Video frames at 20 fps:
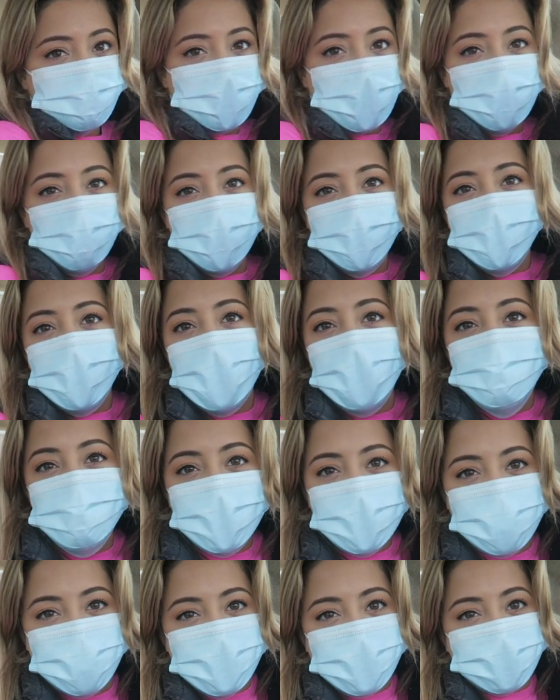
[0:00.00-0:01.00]
I wonder
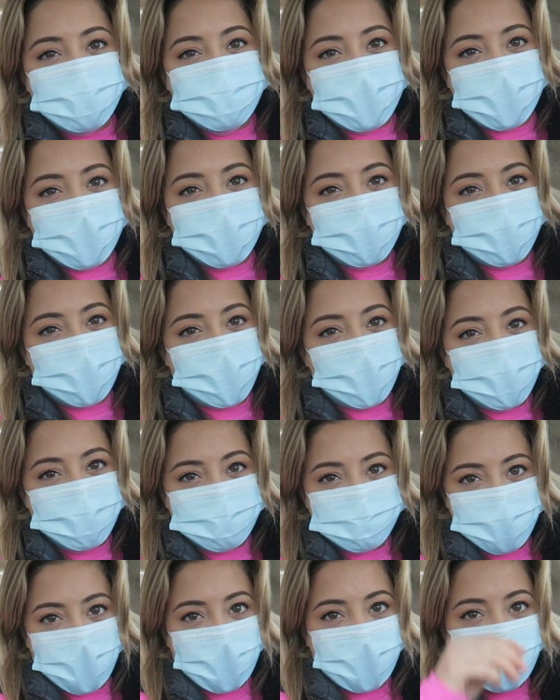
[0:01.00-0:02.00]
how many things I could hold
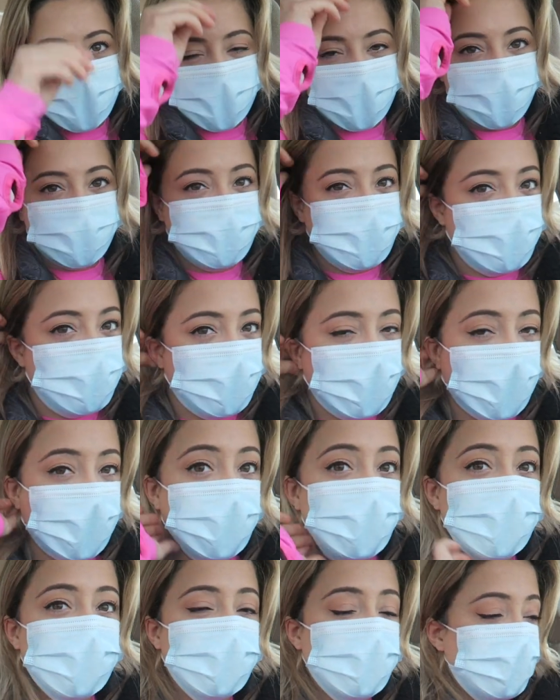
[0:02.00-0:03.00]
in my hand. Okay,